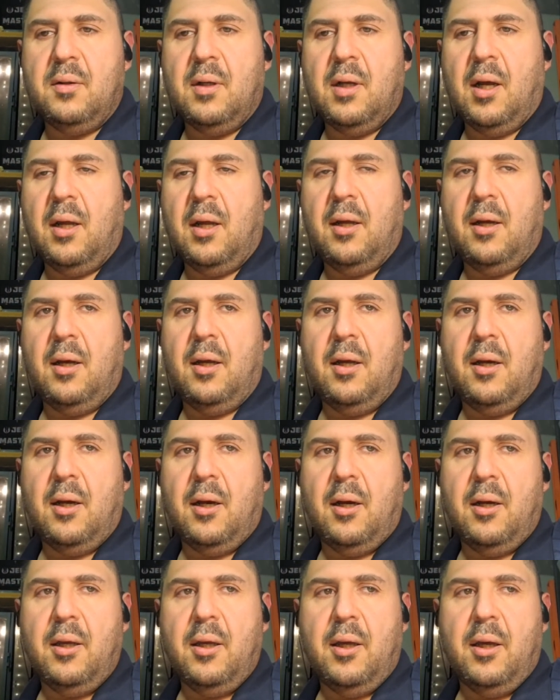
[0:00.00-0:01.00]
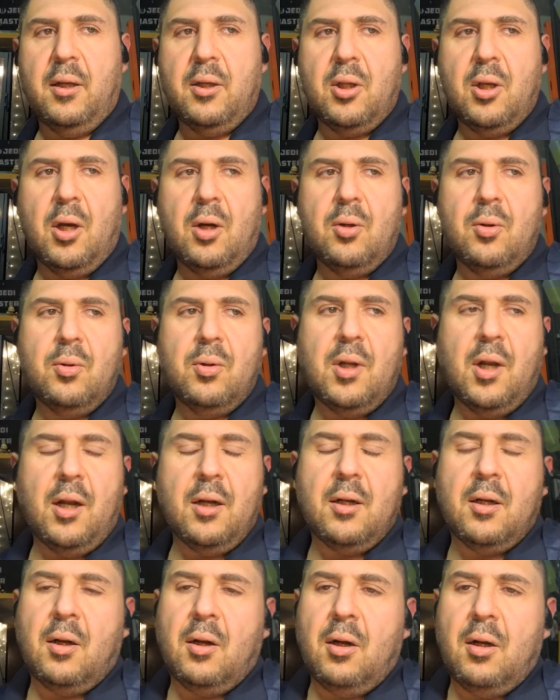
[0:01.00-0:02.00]
I at
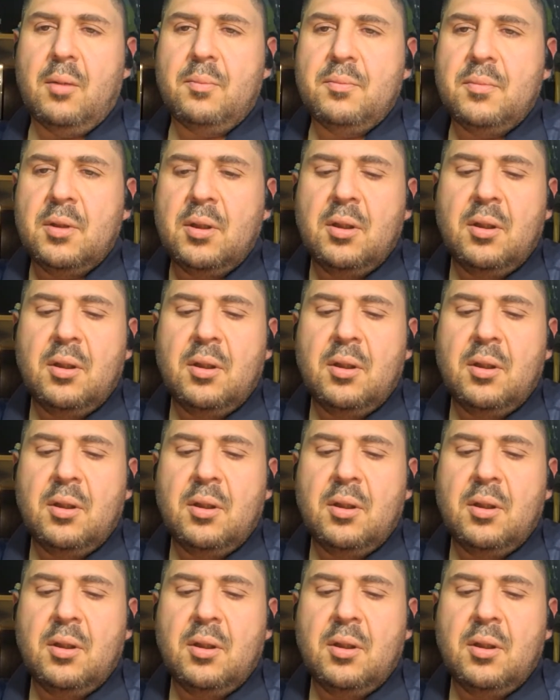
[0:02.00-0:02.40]
yahoo.com.